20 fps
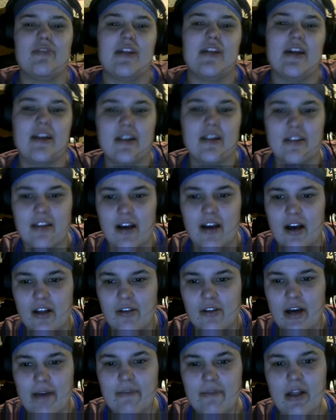things.
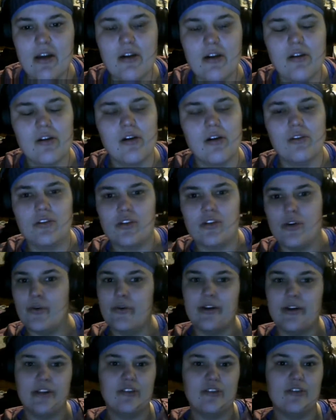I'm not gonna go
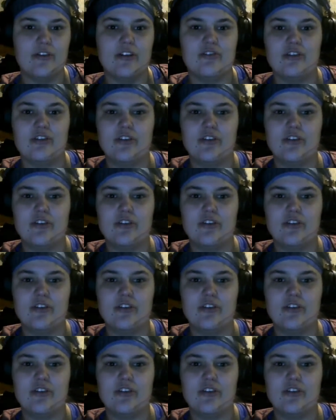too into it.